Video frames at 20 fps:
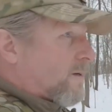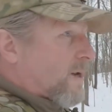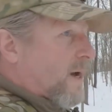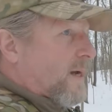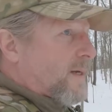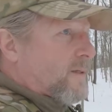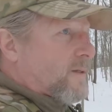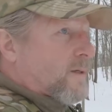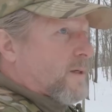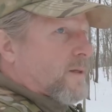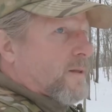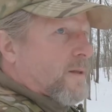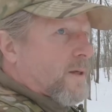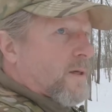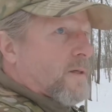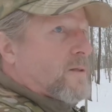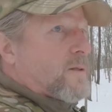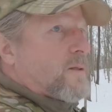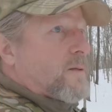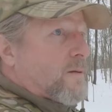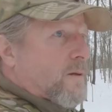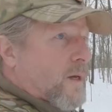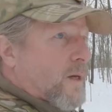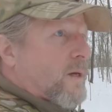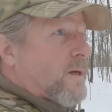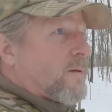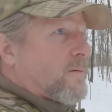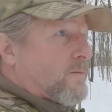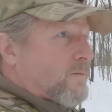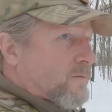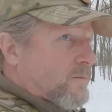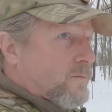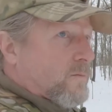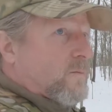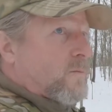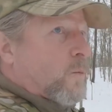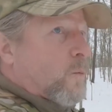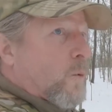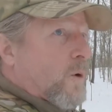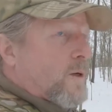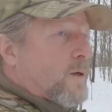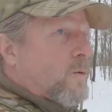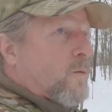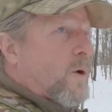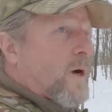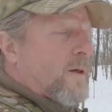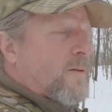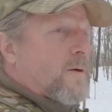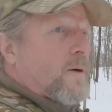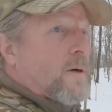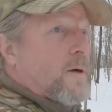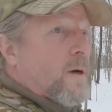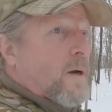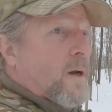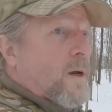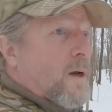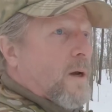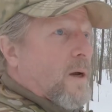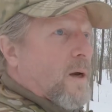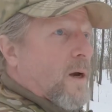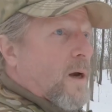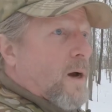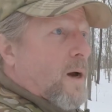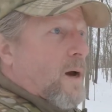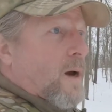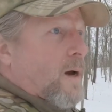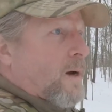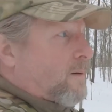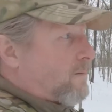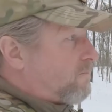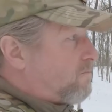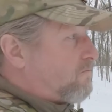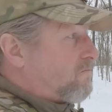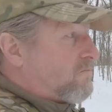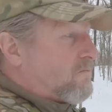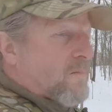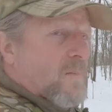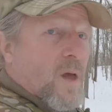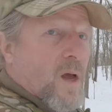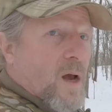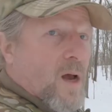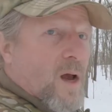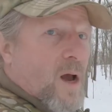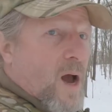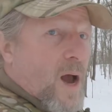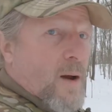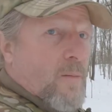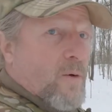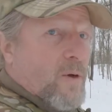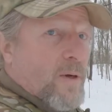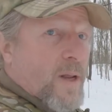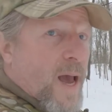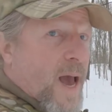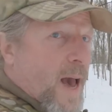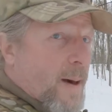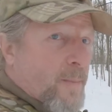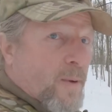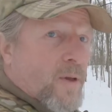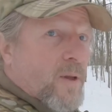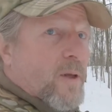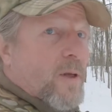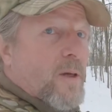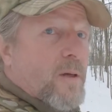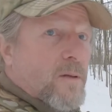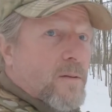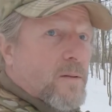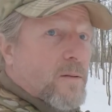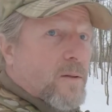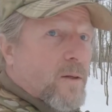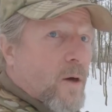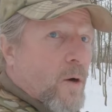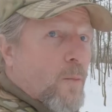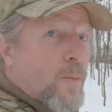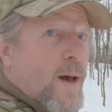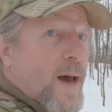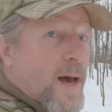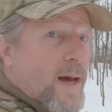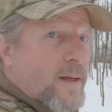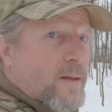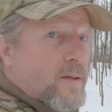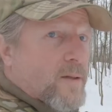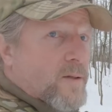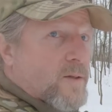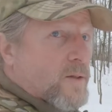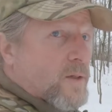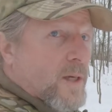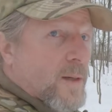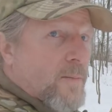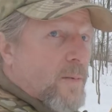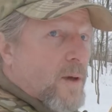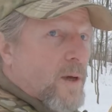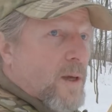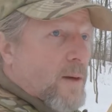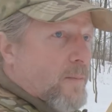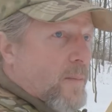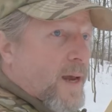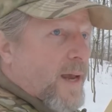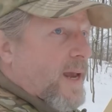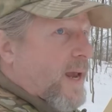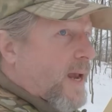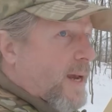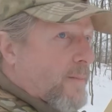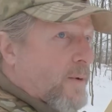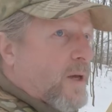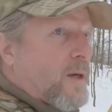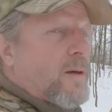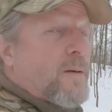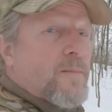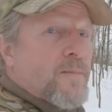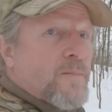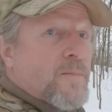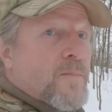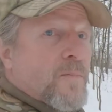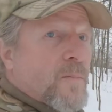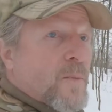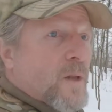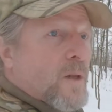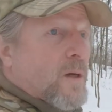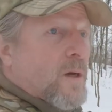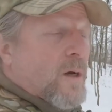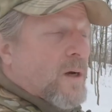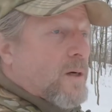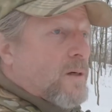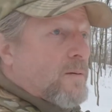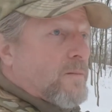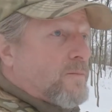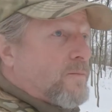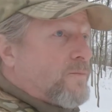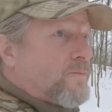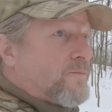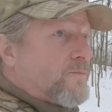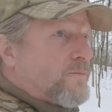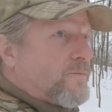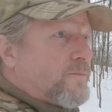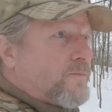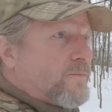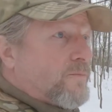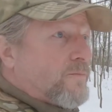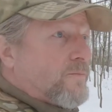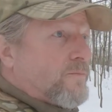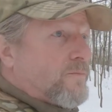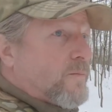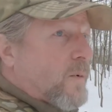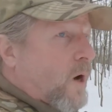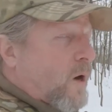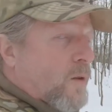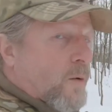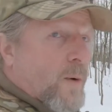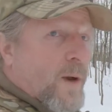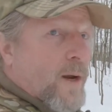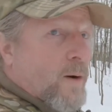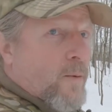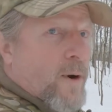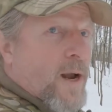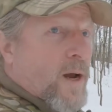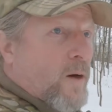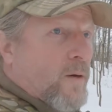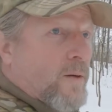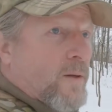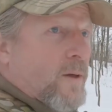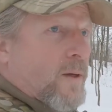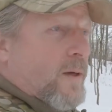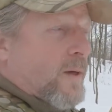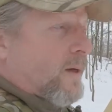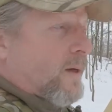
nights in this and winter weather, um, I would happily go back to sleeping in my hammock um, all the way around.